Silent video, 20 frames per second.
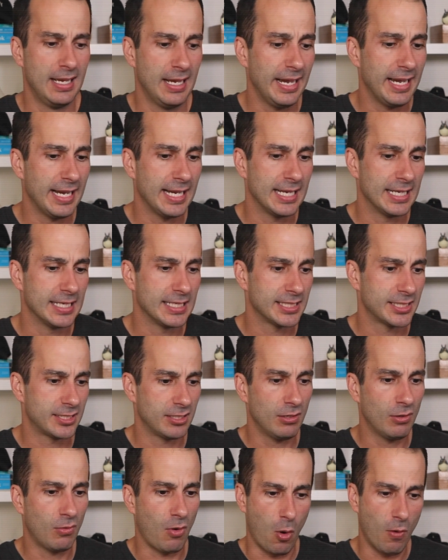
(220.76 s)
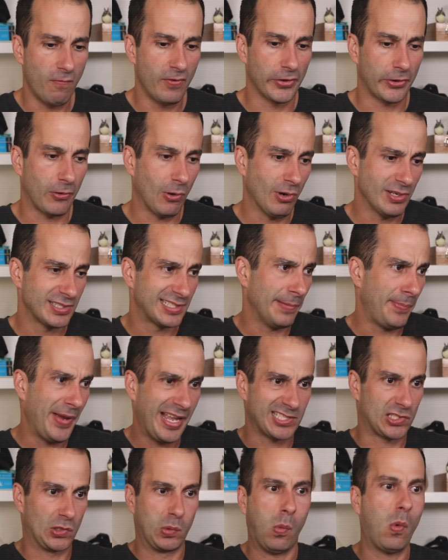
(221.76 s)
So over the course of the
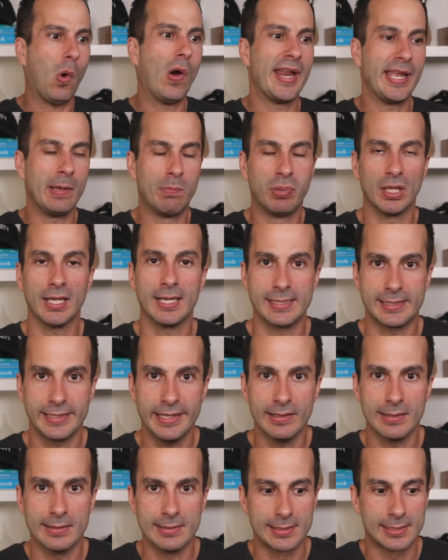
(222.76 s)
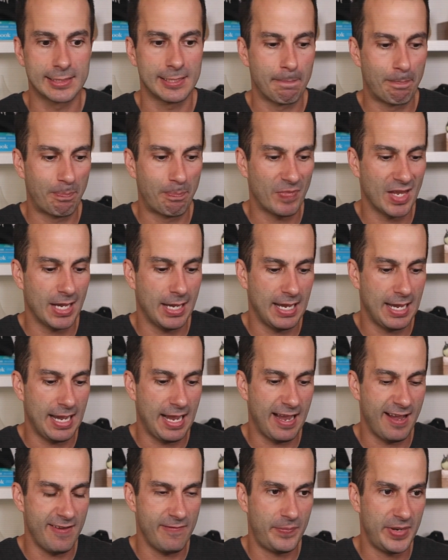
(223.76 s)
past 20 plus years,
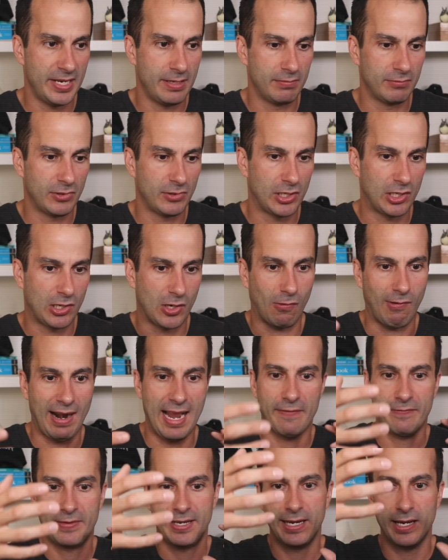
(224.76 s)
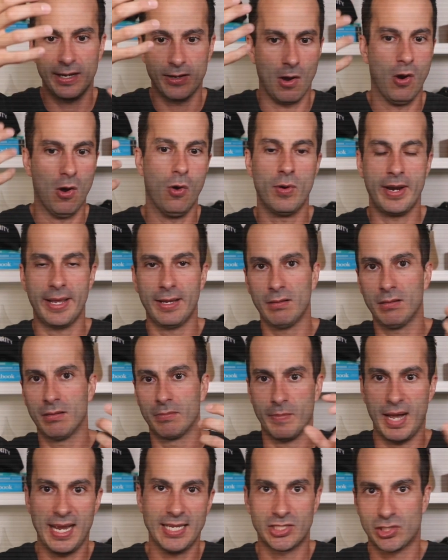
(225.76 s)
I've been crafting and honing
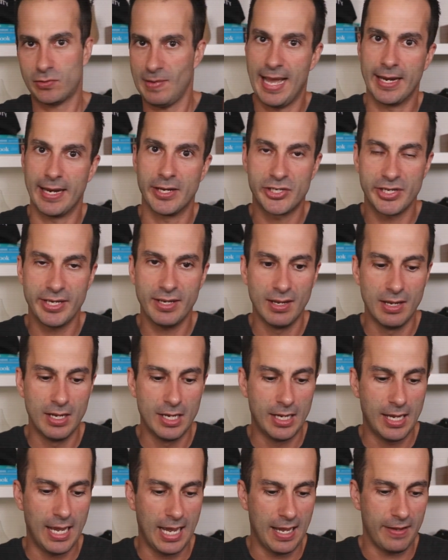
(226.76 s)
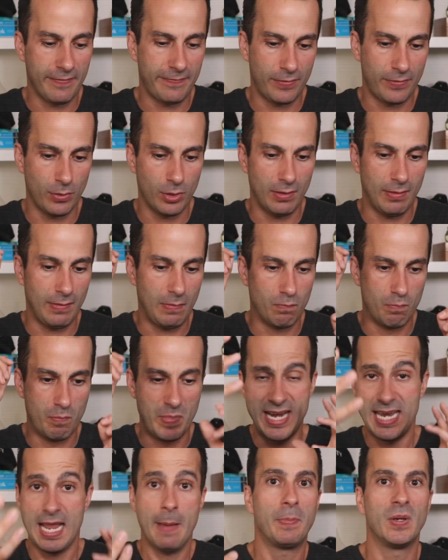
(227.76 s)
my strategy for
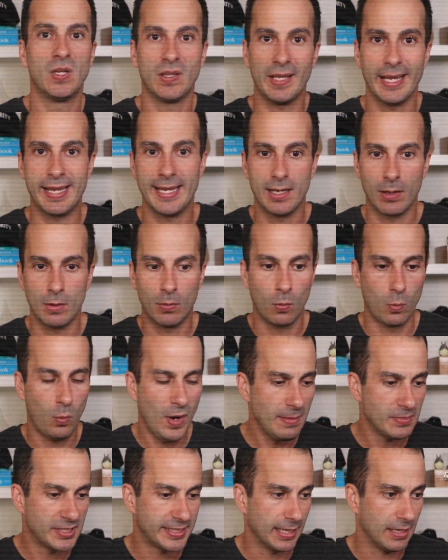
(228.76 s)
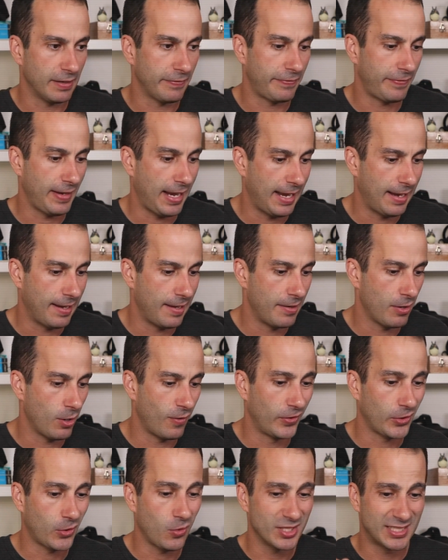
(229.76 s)
manipulating web stuff. And
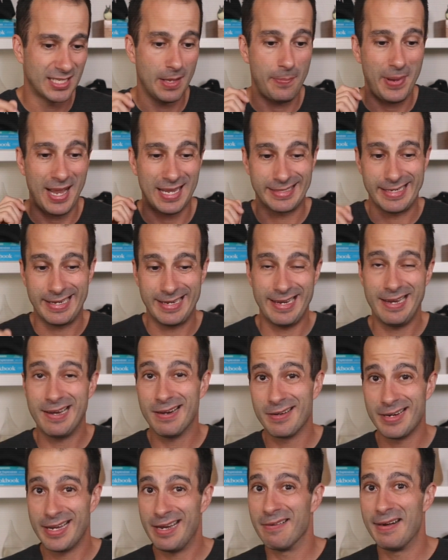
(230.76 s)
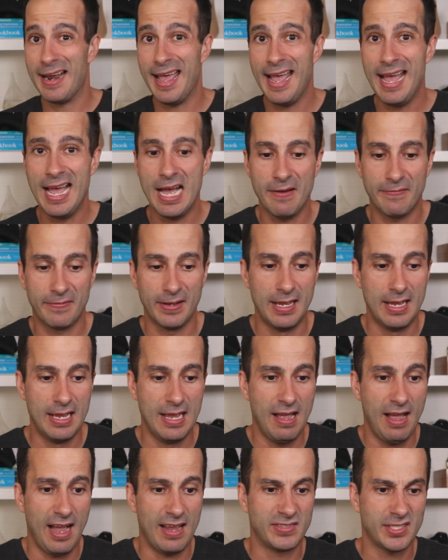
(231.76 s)
over the course of the past year and a half,
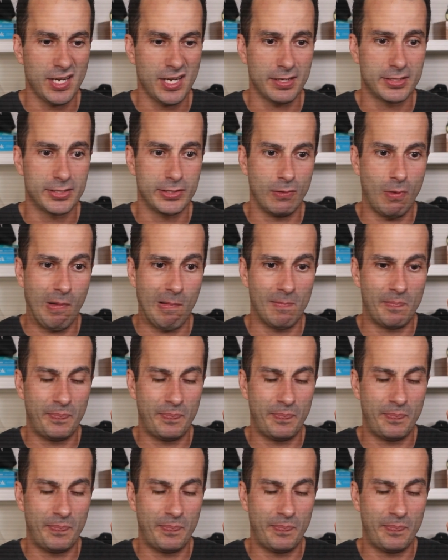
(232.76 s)
I've started to